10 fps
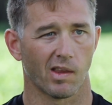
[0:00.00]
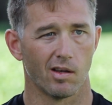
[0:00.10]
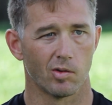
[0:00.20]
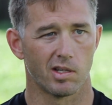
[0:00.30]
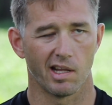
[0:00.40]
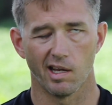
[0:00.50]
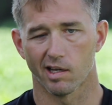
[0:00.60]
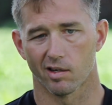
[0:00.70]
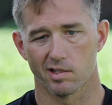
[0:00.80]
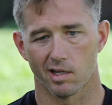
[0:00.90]
You know, 10
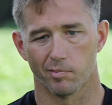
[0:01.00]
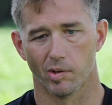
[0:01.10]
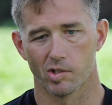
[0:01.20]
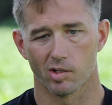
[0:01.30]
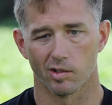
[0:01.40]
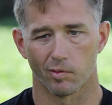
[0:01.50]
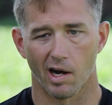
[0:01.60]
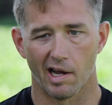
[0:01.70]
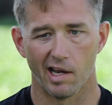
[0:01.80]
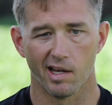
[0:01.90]
acres at a bushel of
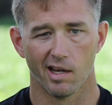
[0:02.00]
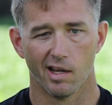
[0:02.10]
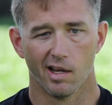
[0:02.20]
rye,